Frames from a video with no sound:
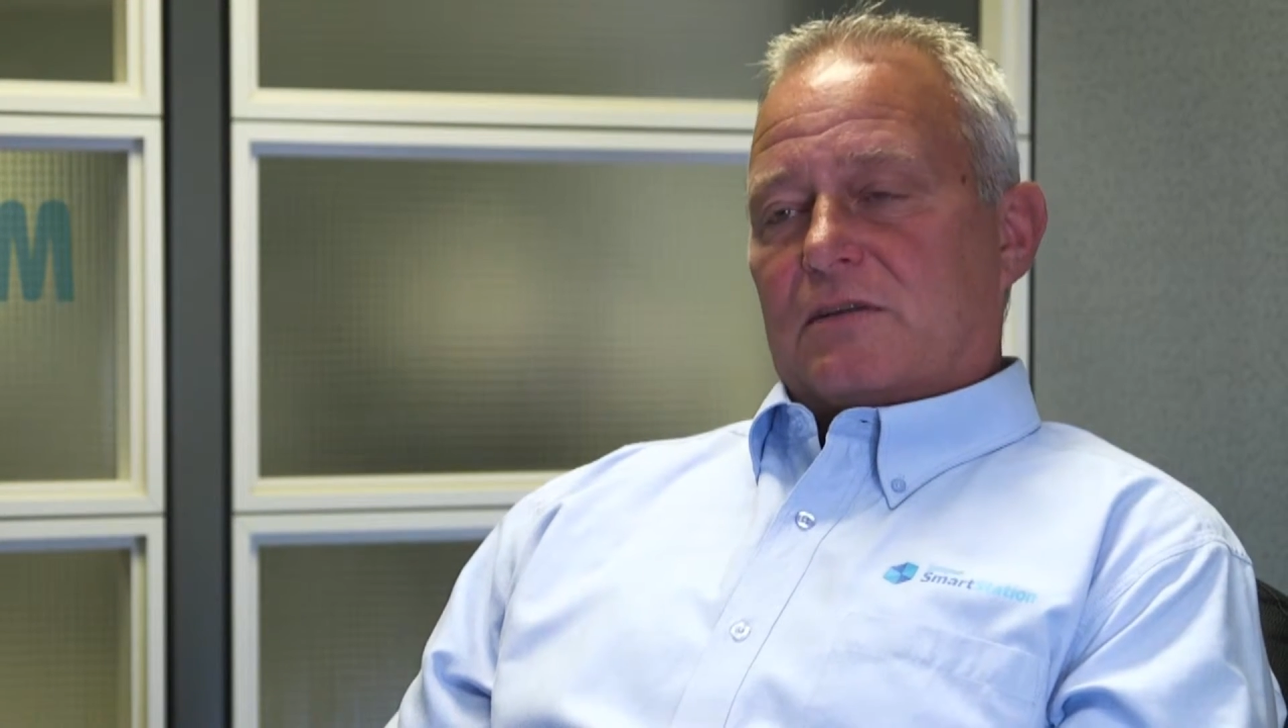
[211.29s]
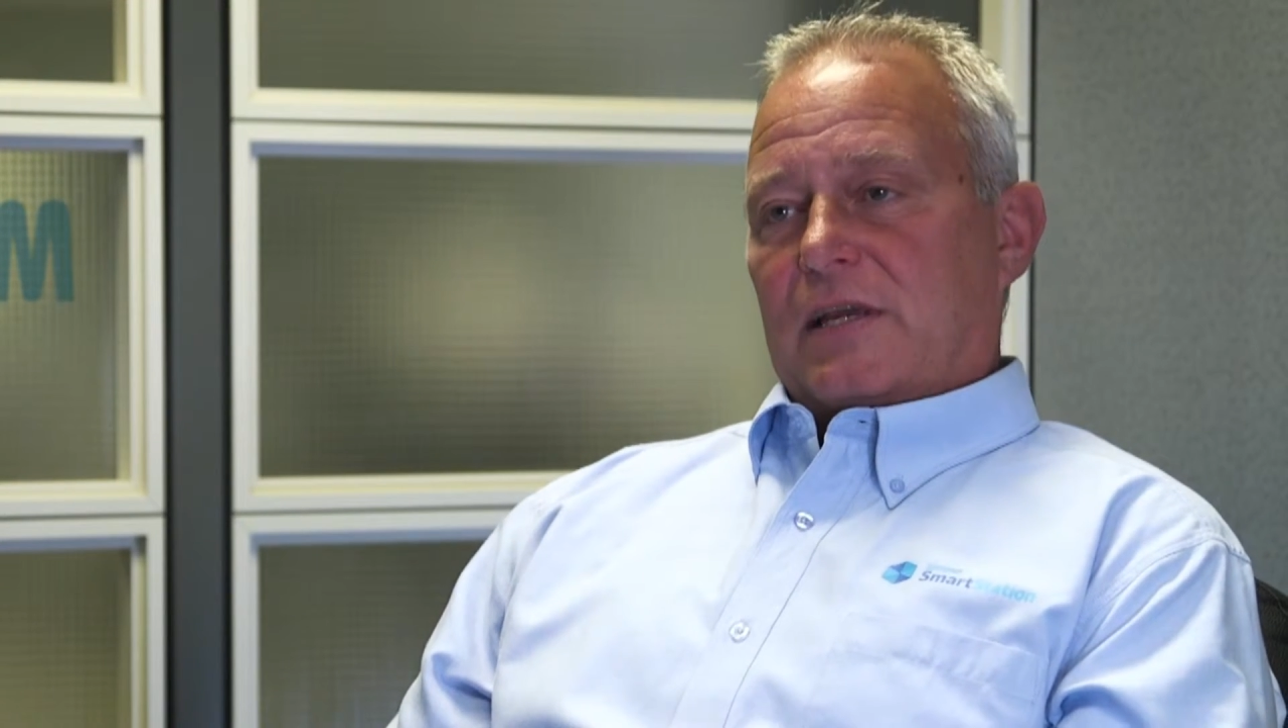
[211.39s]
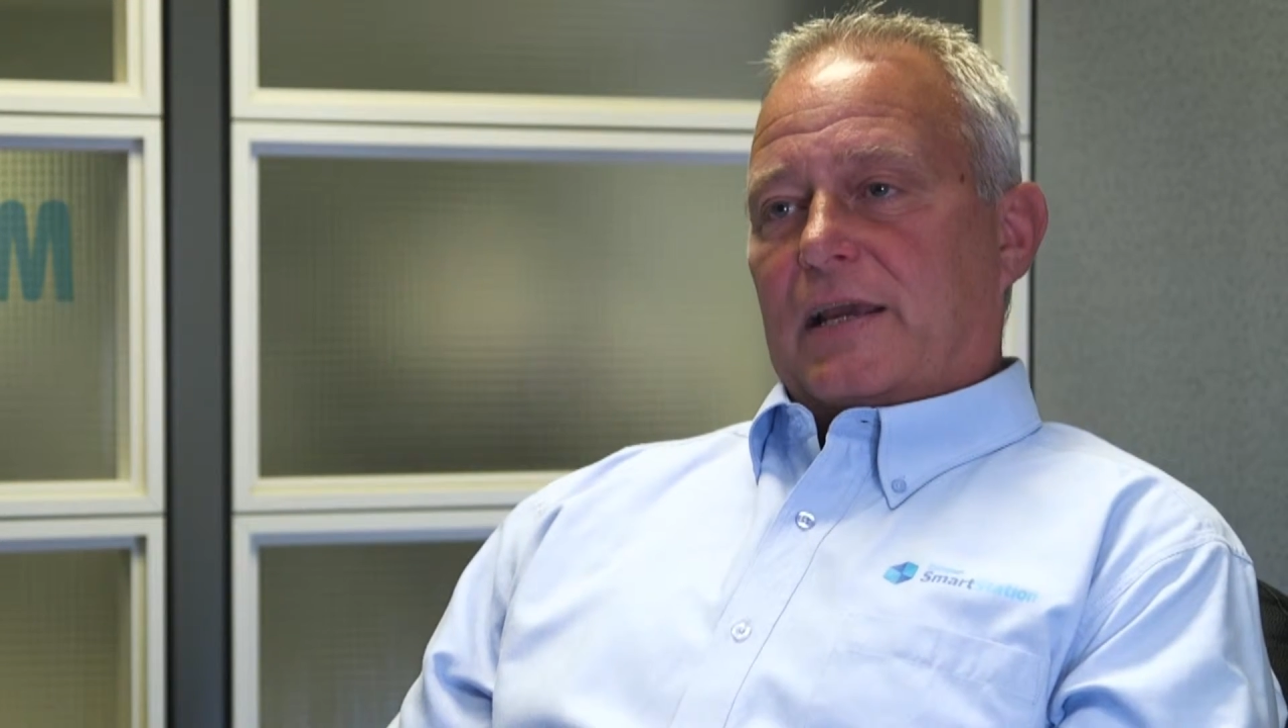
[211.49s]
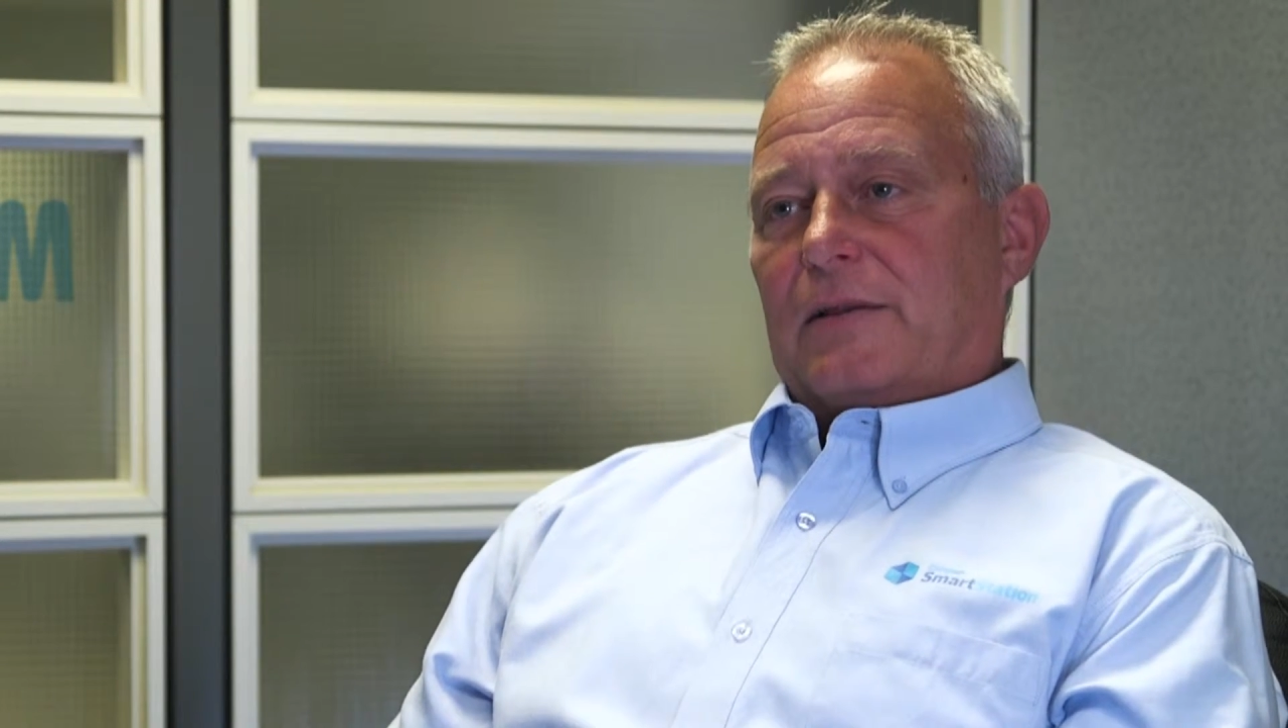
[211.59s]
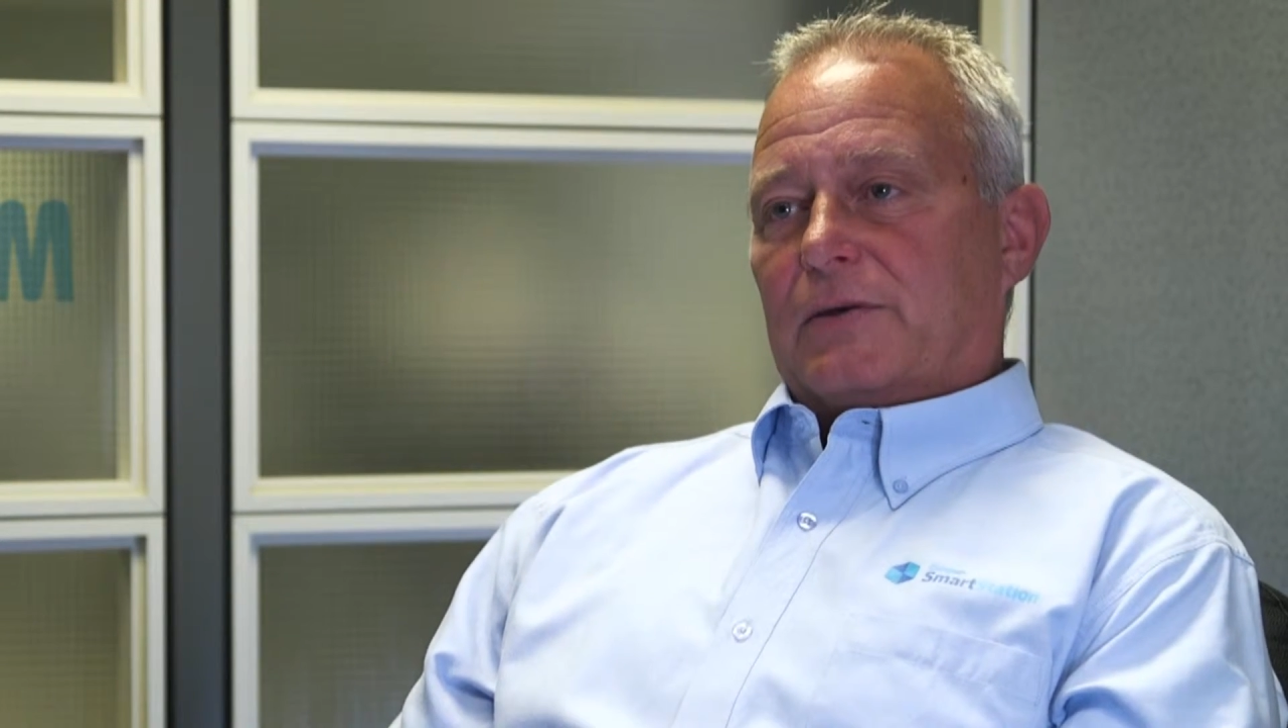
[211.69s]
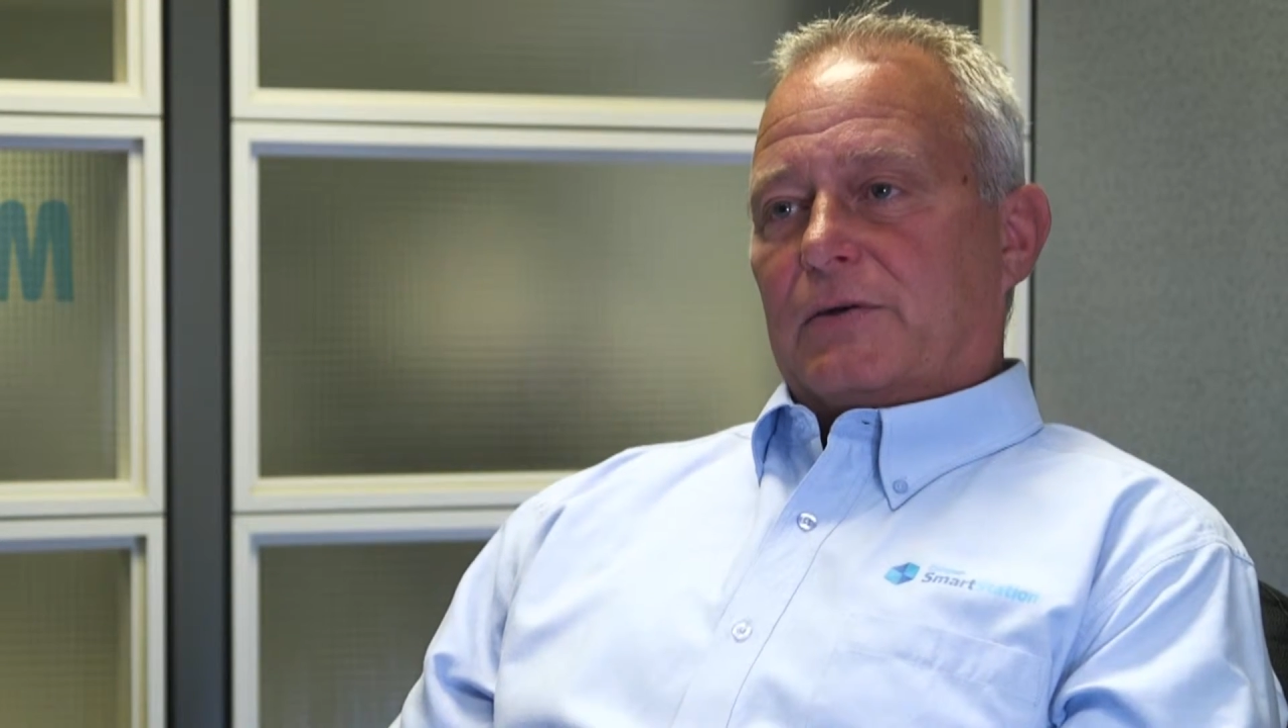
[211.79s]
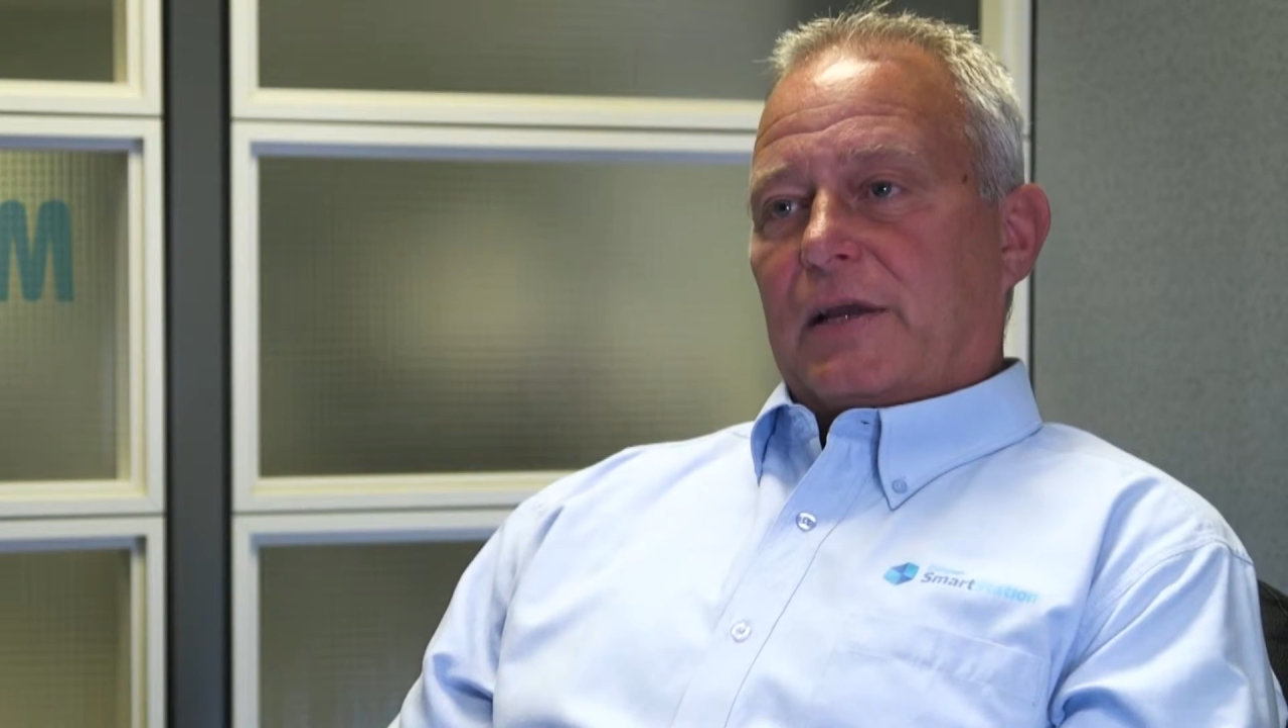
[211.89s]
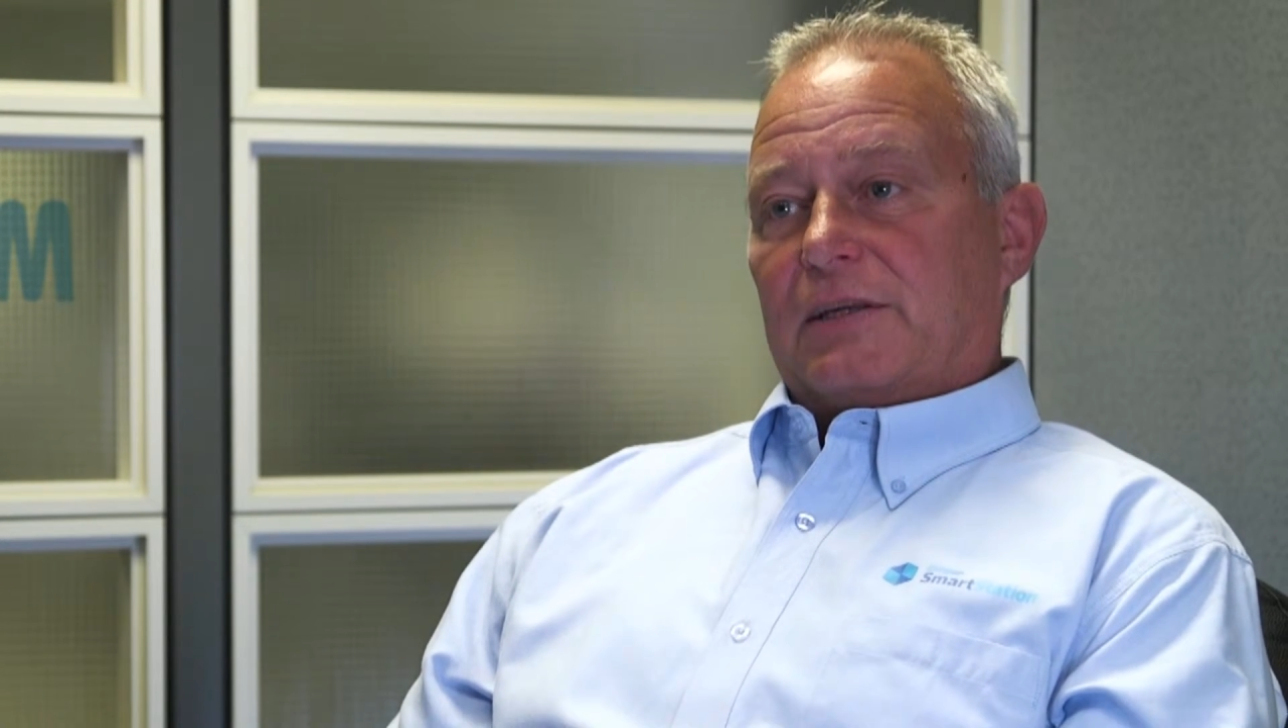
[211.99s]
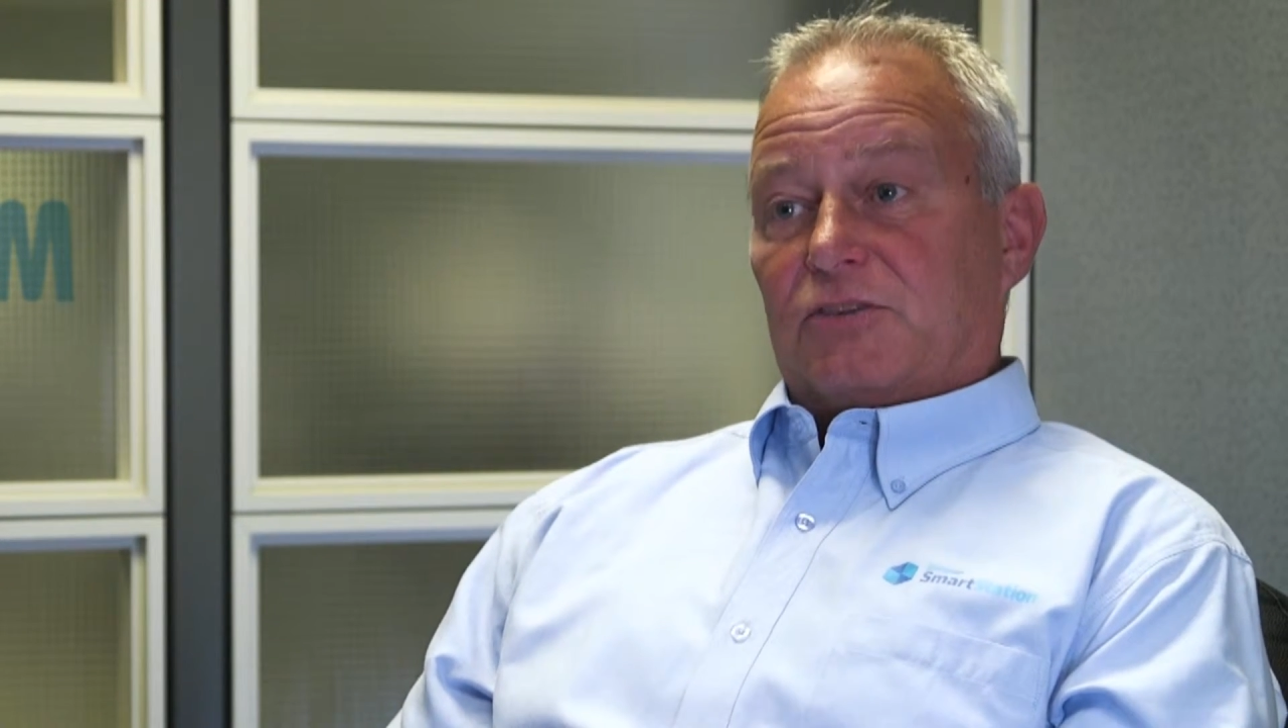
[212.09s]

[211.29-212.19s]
tailor a